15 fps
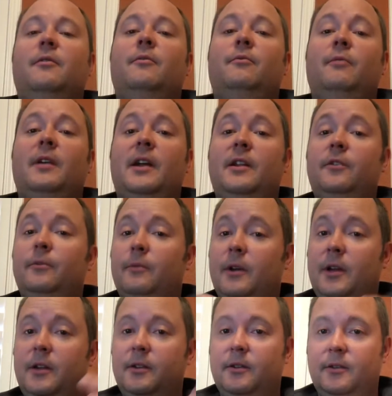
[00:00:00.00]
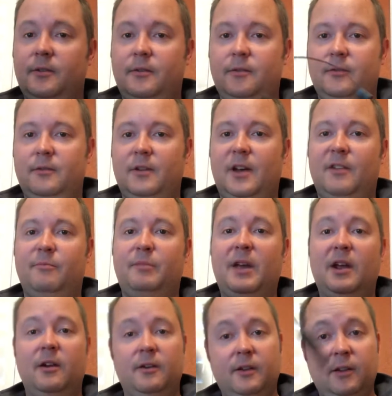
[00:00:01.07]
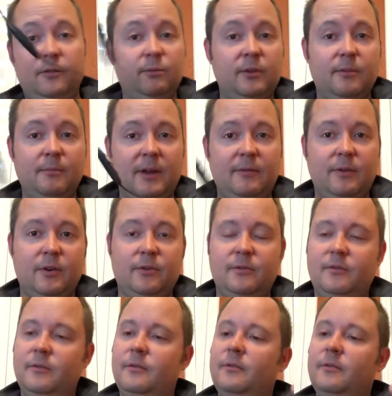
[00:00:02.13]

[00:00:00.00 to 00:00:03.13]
Red is right. I've paired this with my phone.